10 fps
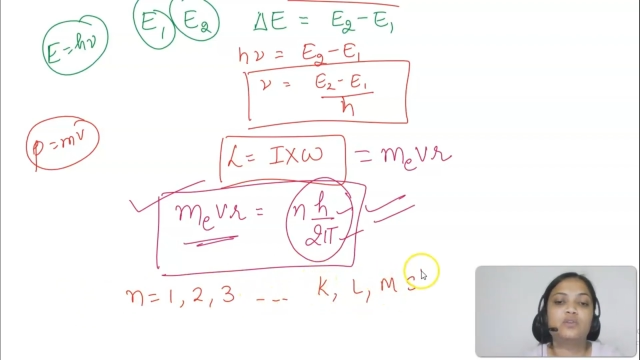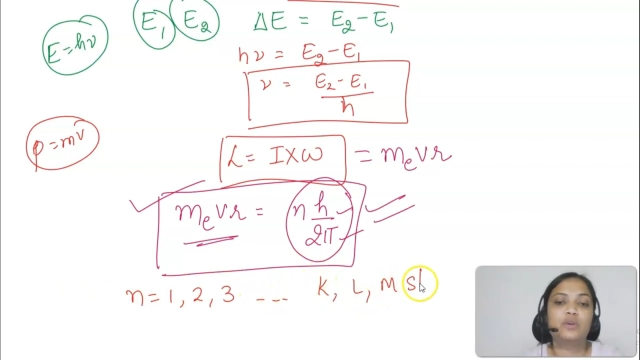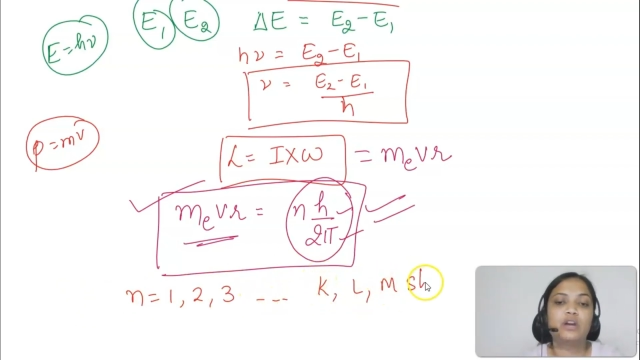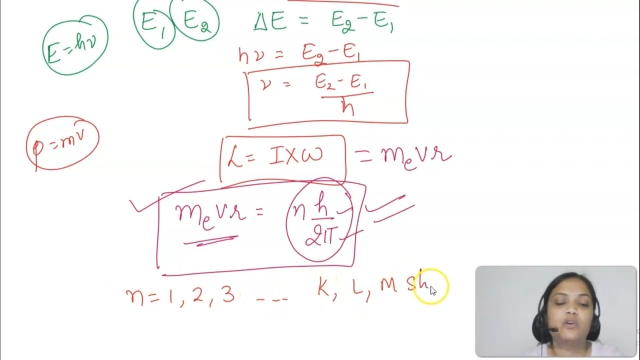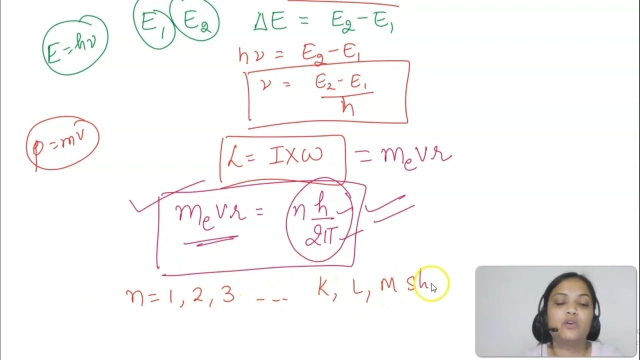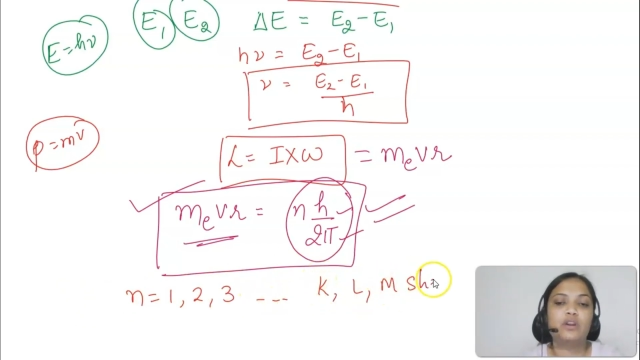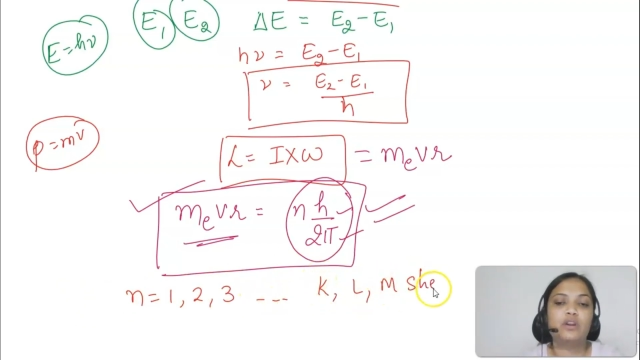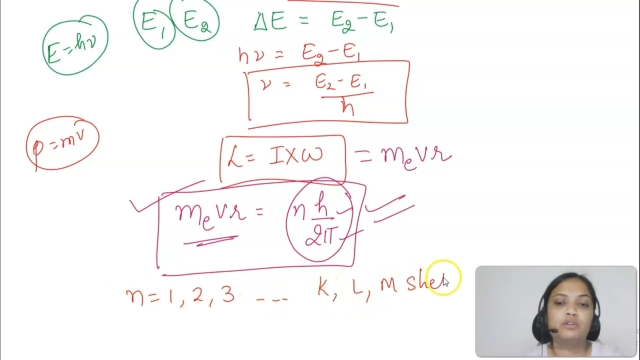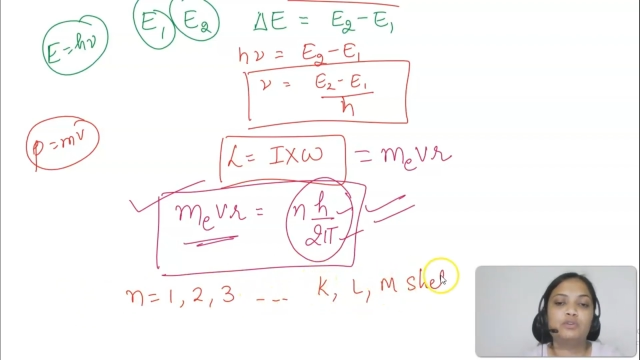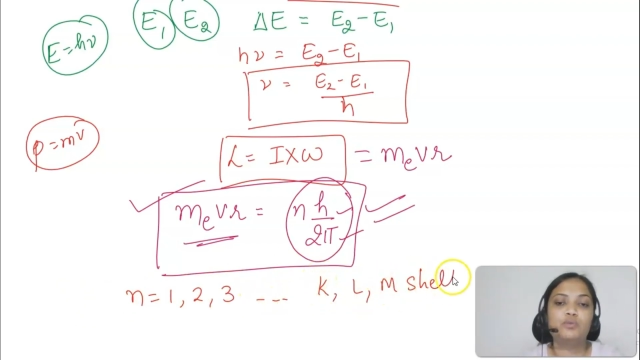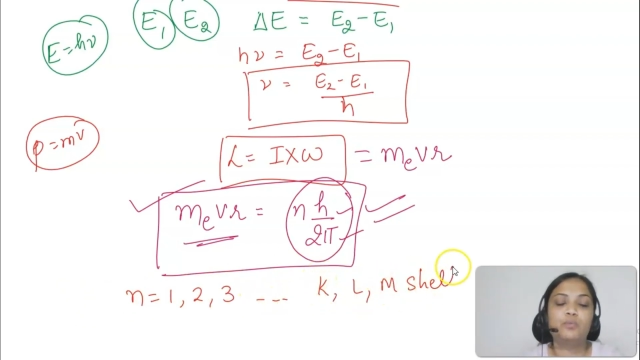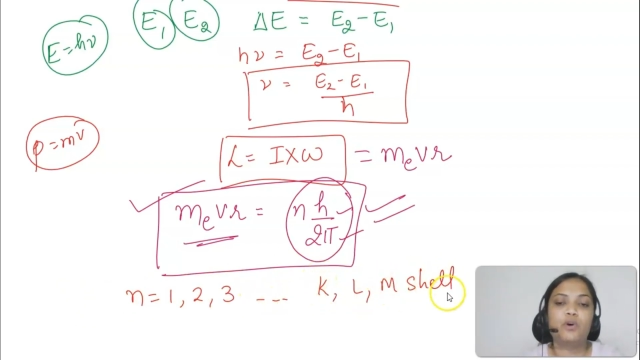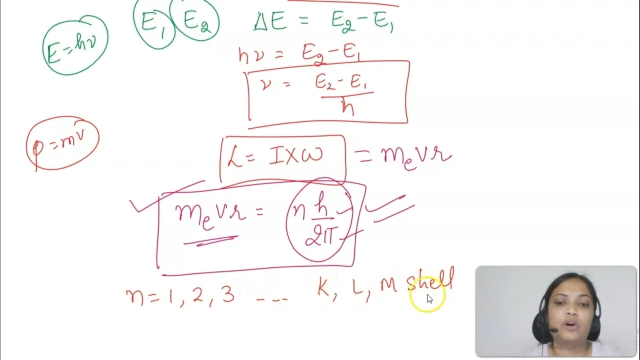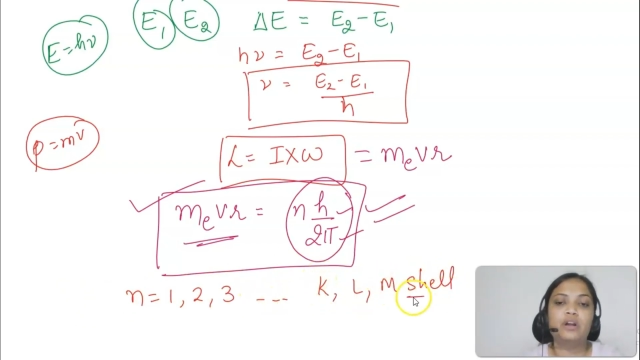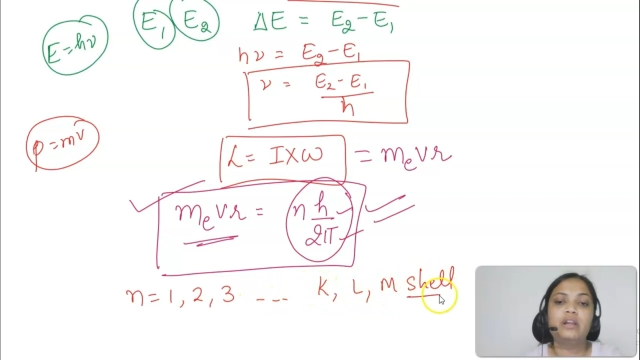Okay, according to
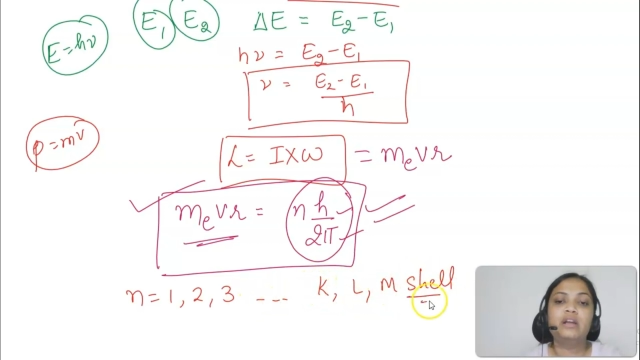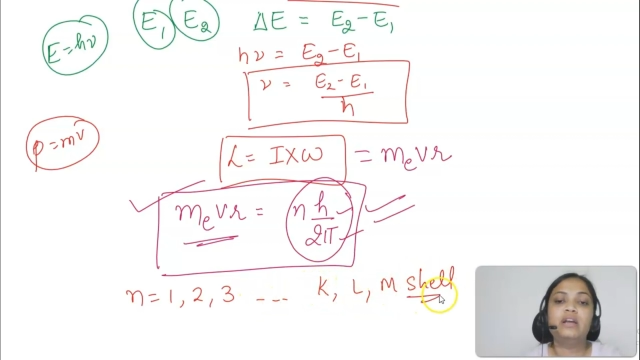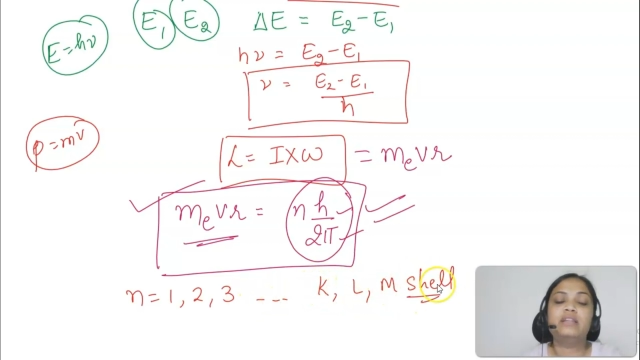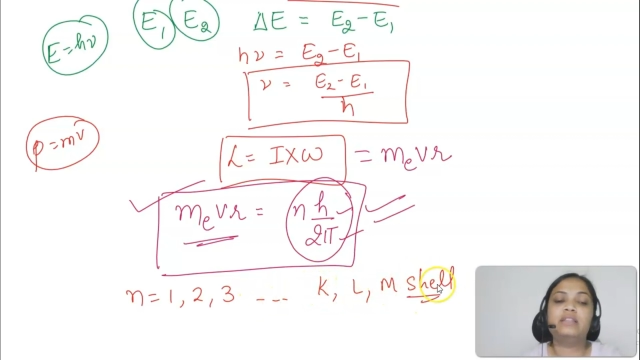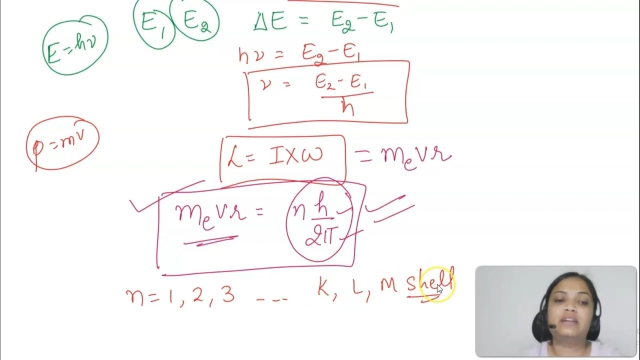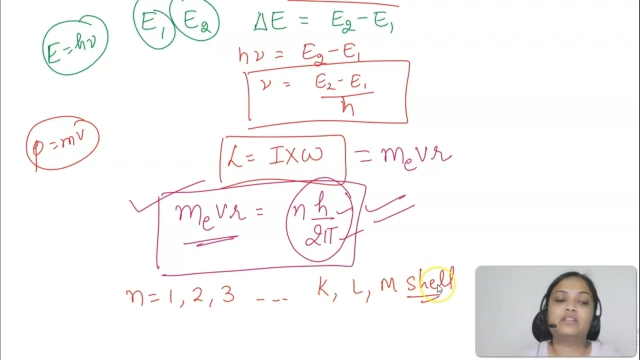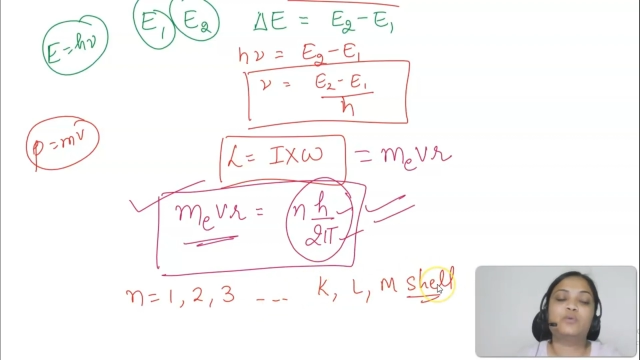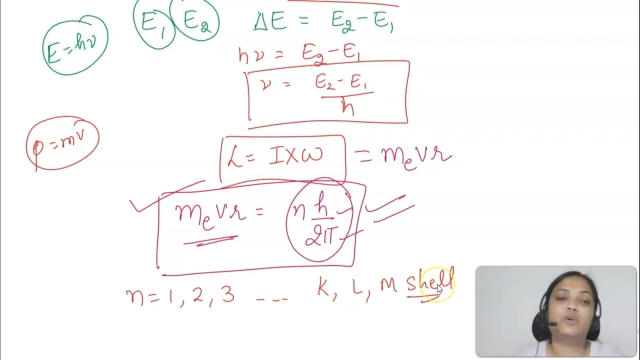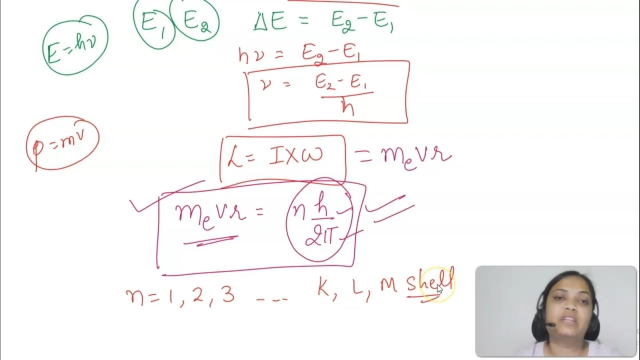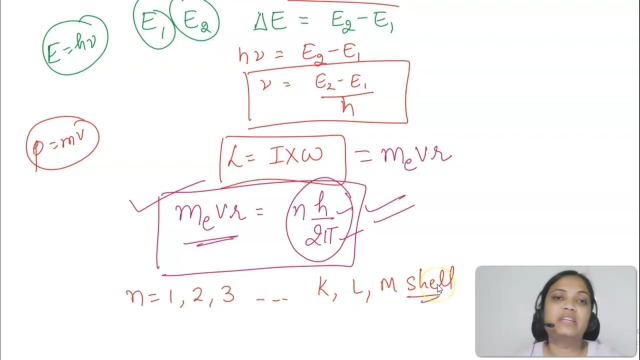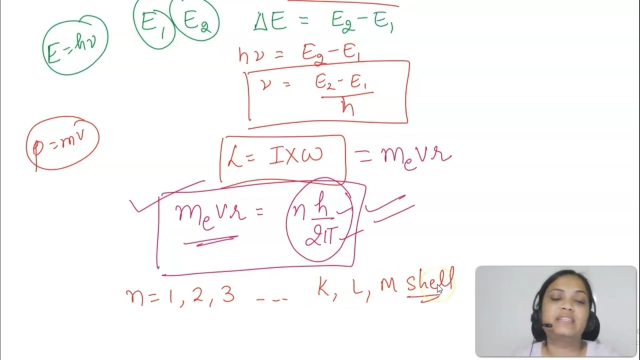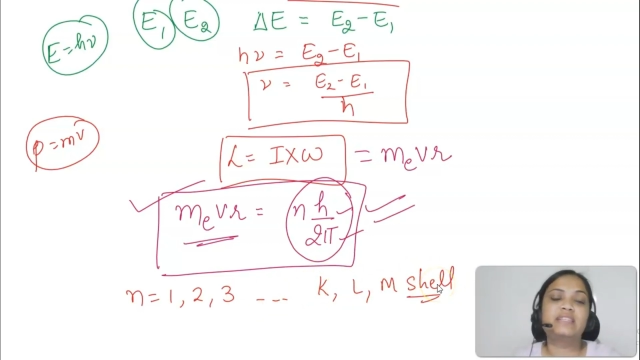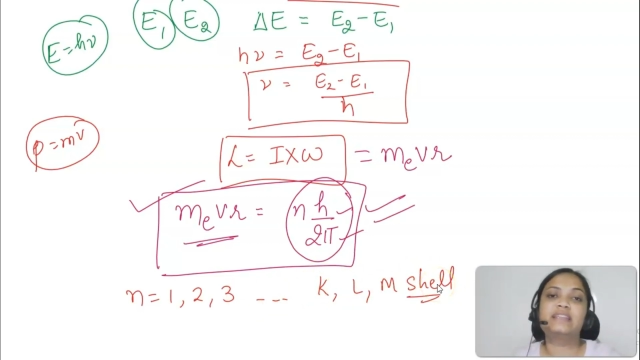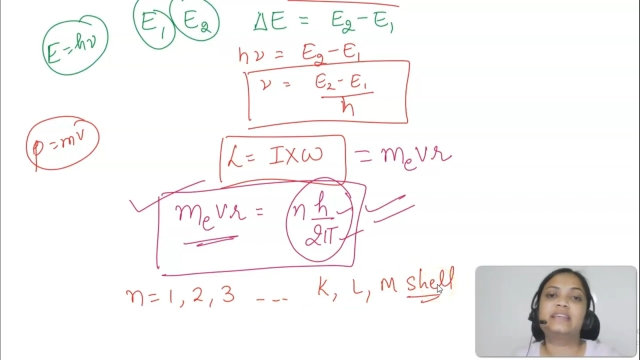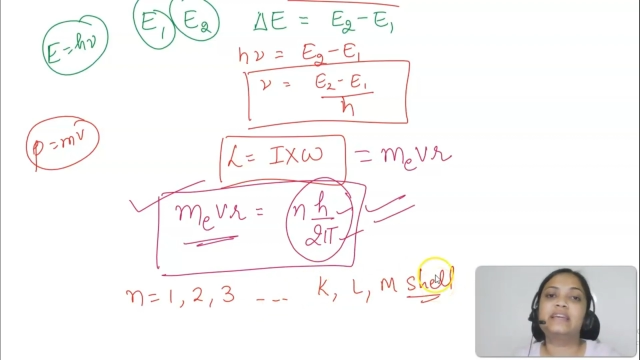Bohr, that's what he said,